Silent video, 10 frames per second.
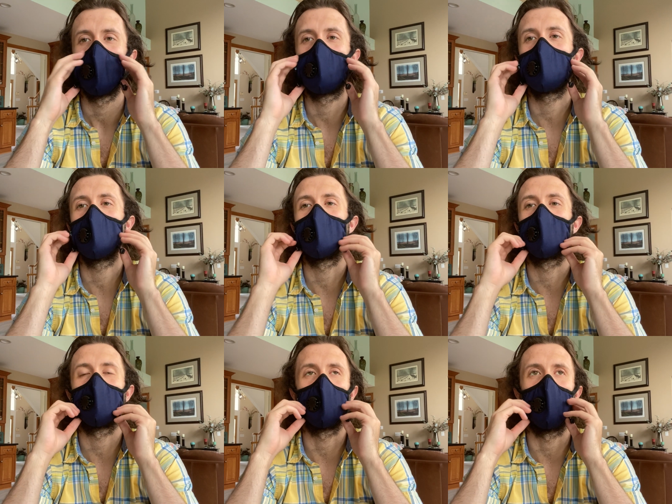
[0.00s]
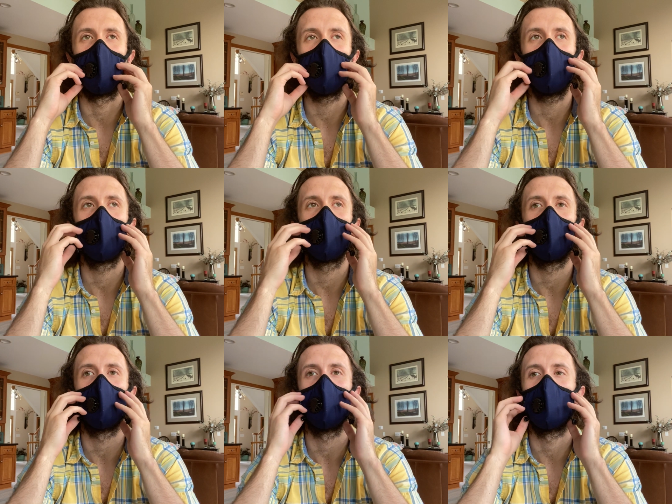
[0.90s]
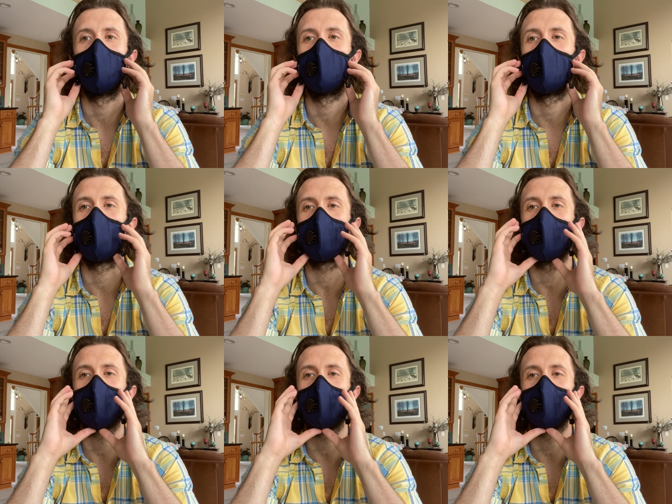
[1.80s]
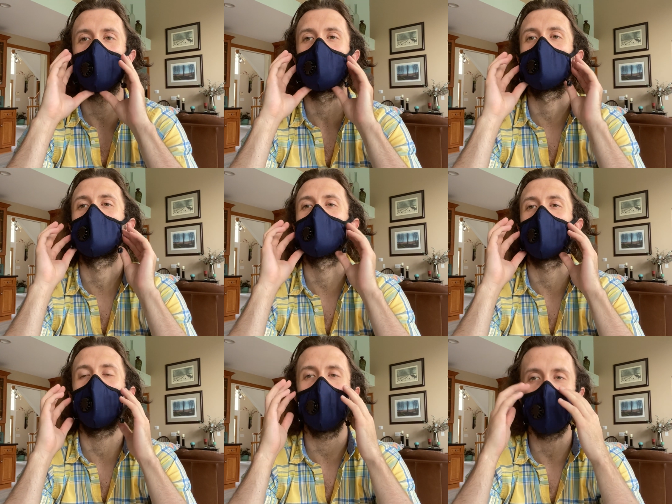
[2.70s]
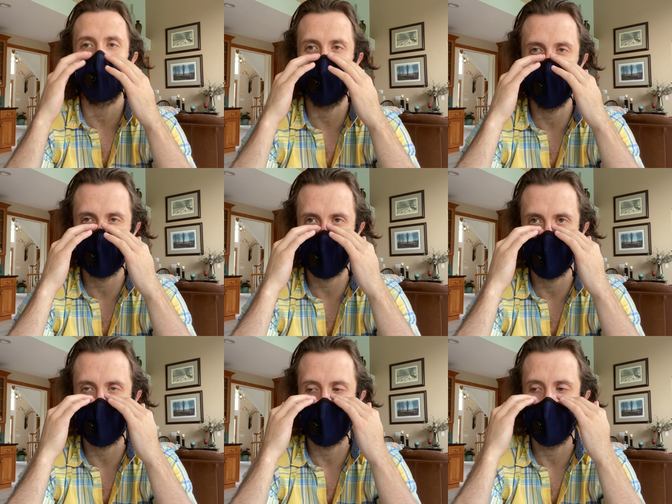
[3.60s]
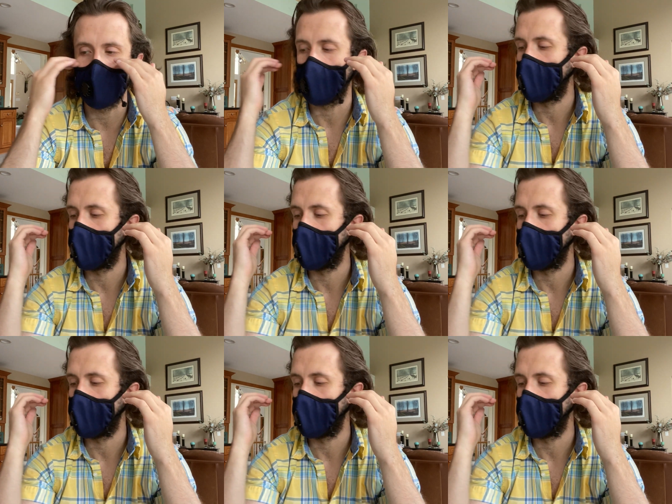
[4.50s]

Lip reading: sealed pretty well. I don't have too much concern.